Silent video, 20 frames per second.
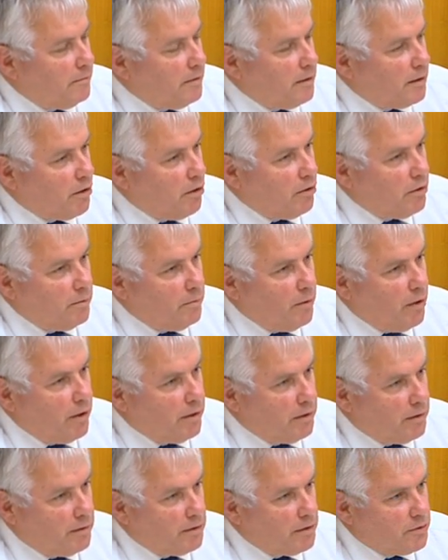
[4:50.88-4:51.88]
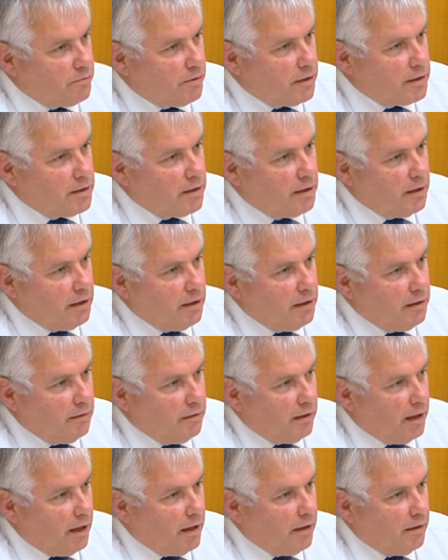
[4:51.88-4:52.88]
Condamine just recently,
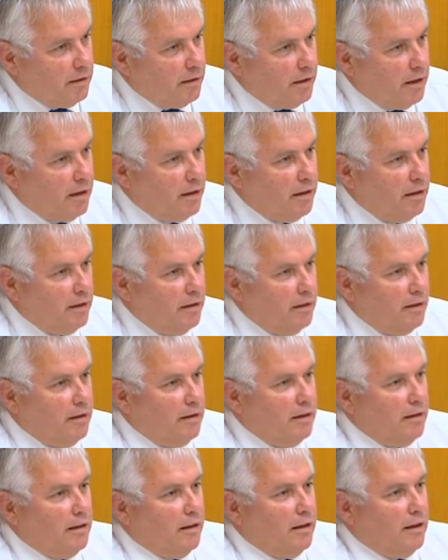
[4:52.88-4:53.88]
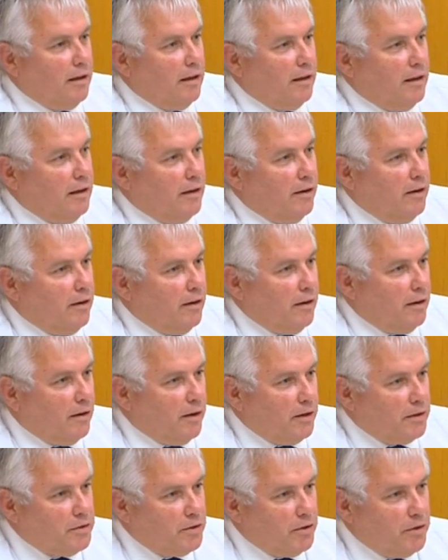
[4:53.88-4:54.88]
and
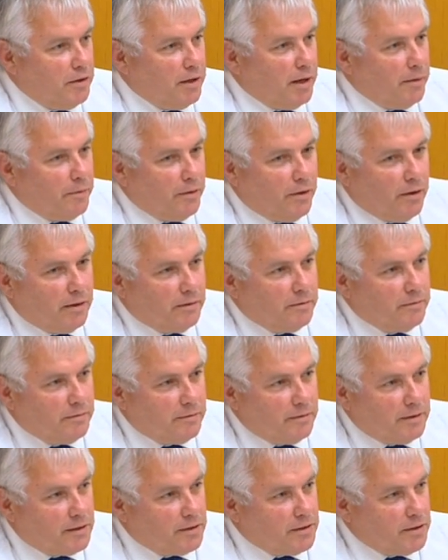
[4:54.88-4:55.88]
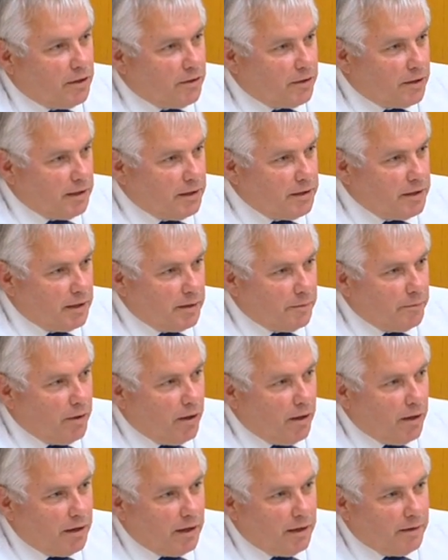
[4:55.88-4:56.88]
I turned up and I just jokingly said to the
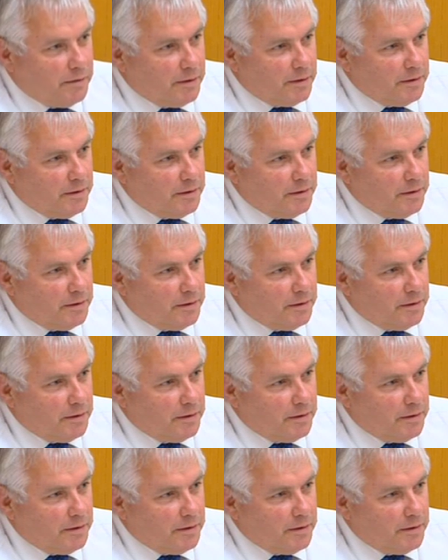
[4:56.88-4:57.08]
pilot,